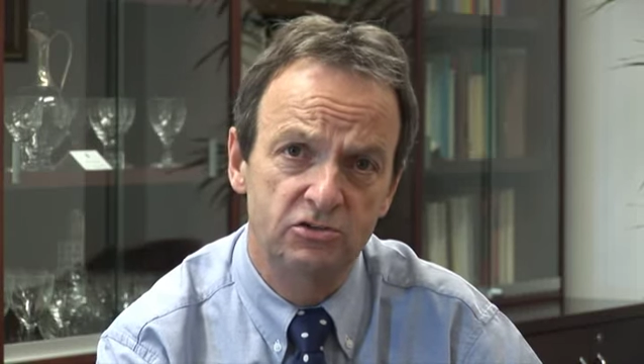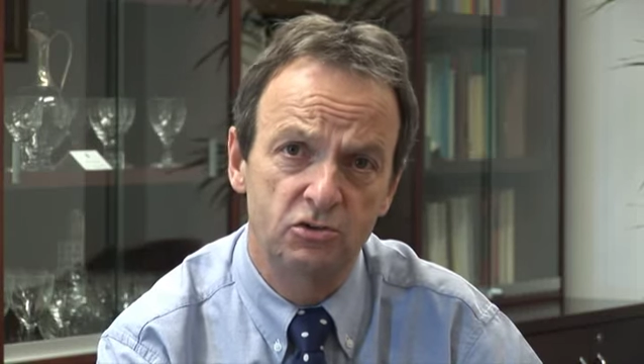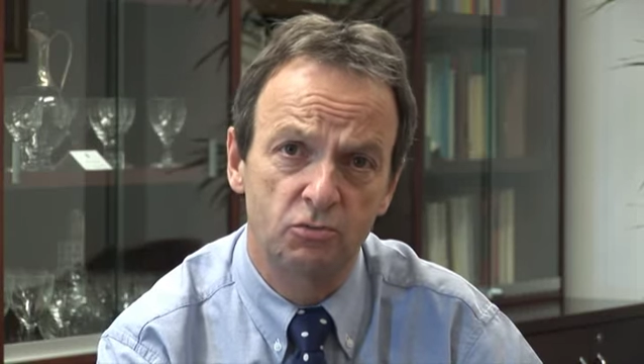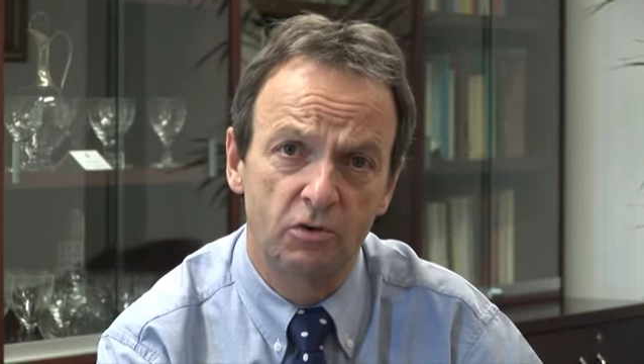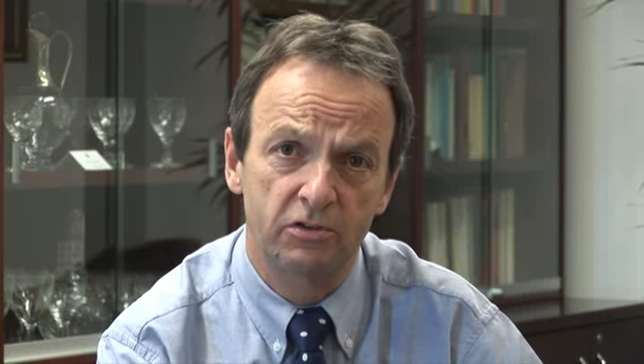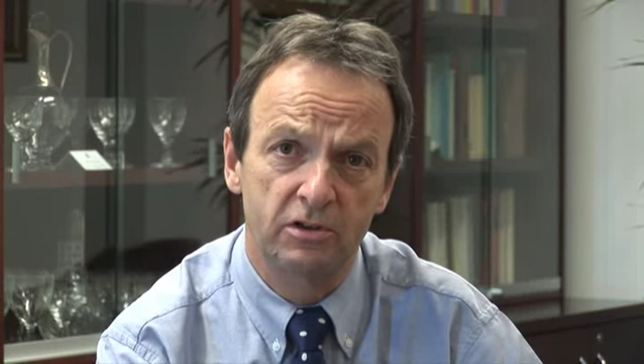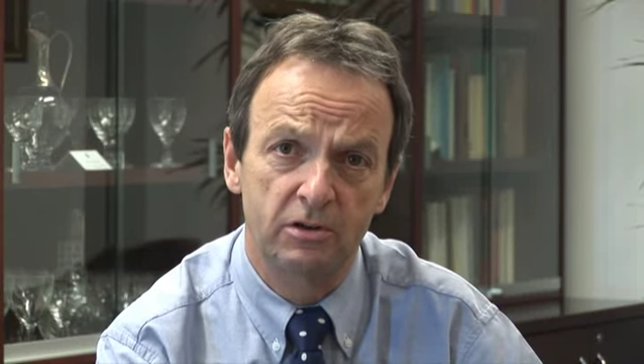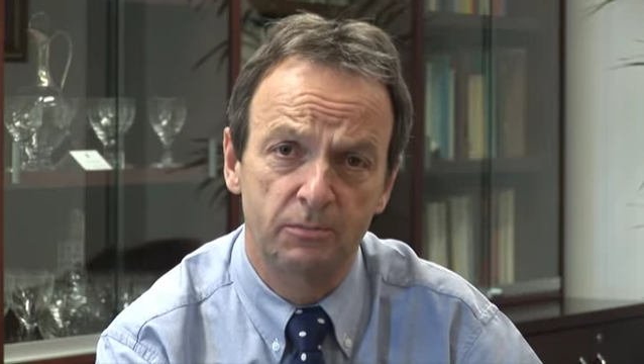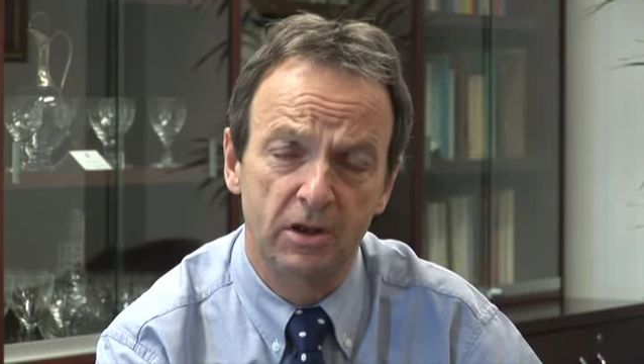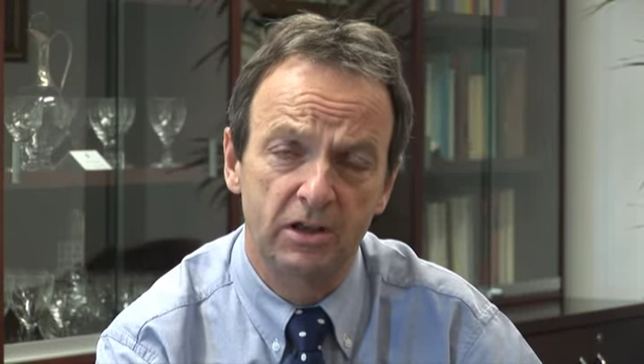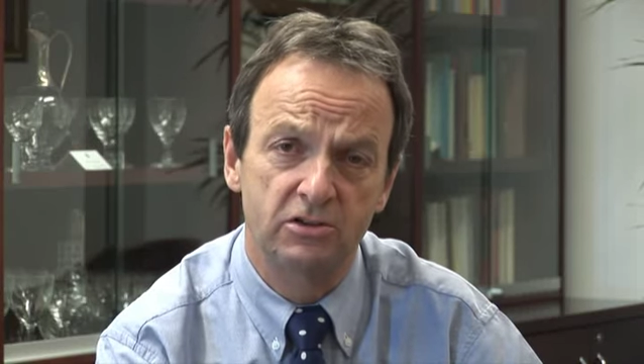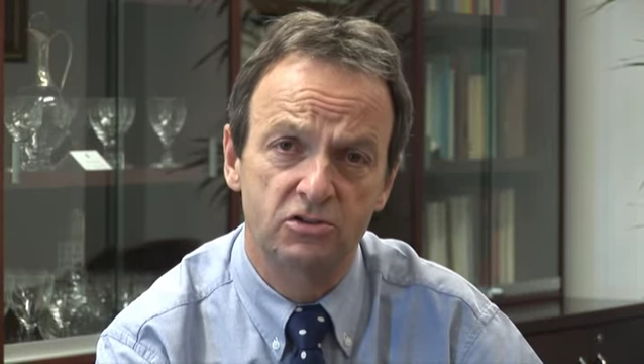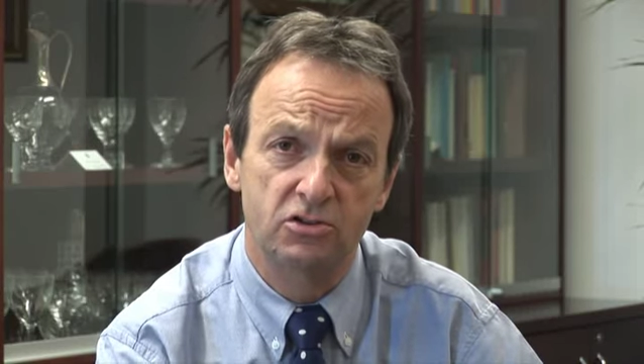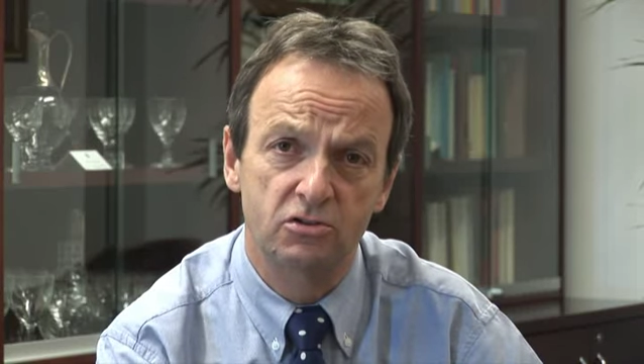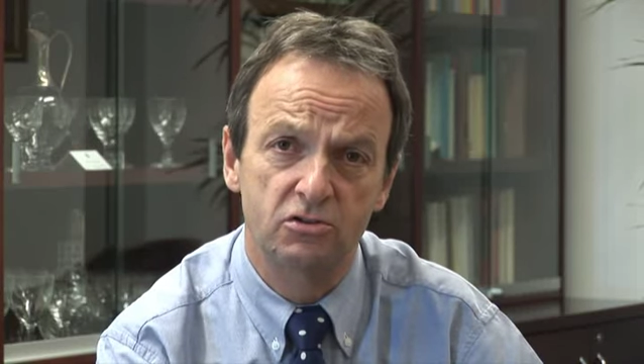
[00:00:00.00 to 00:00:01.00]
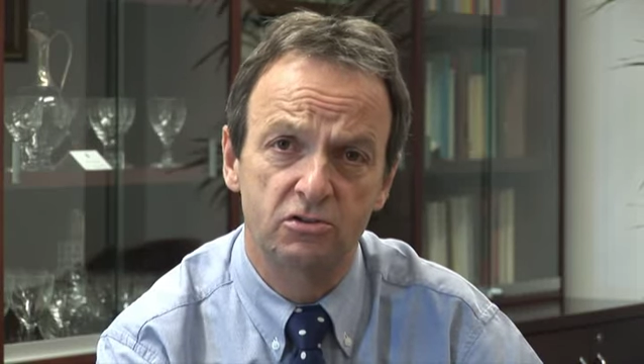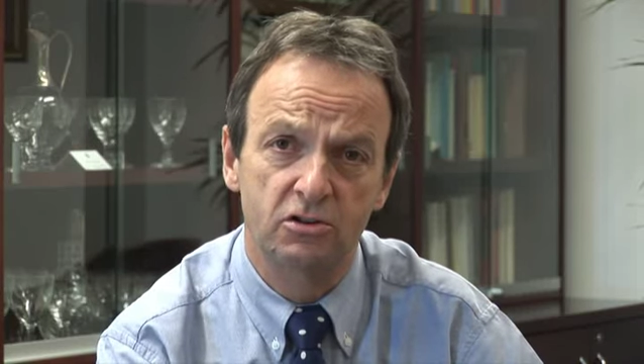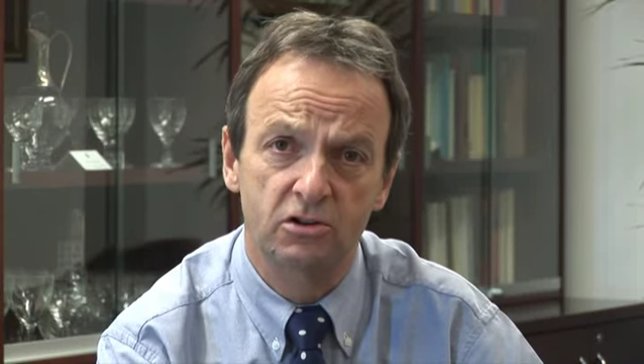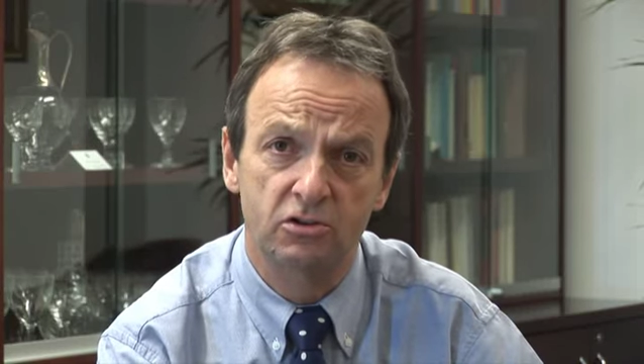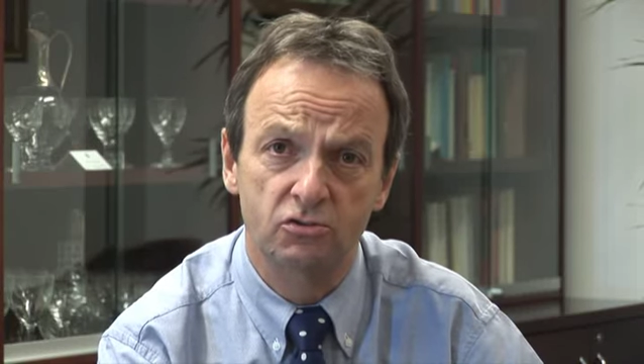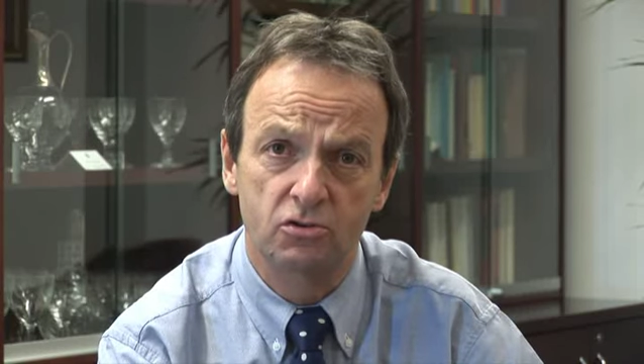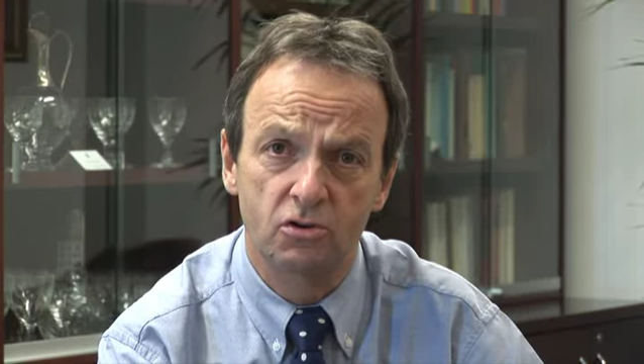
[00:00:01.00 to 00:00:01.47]
you want their blood sugar
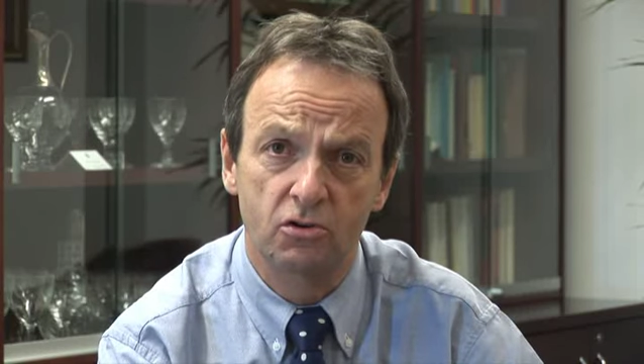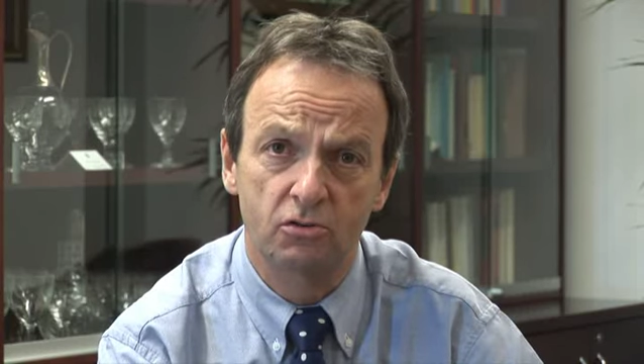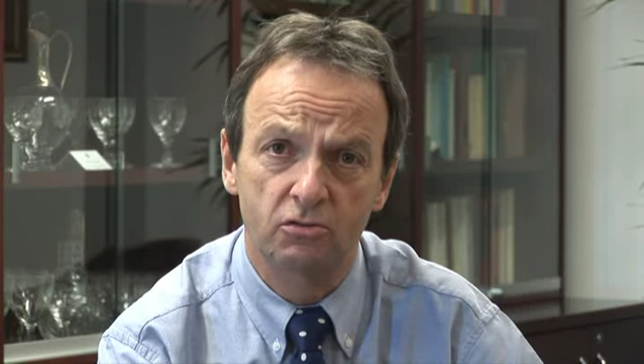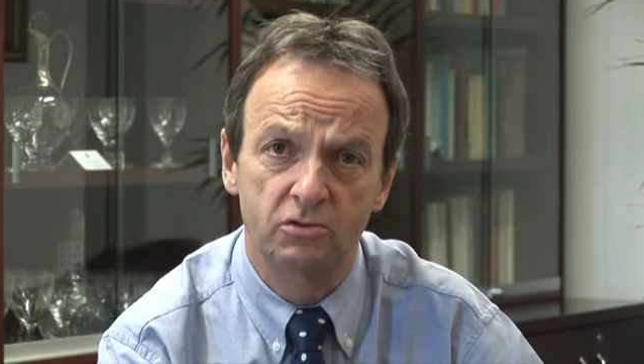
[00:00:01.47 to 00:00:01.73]
control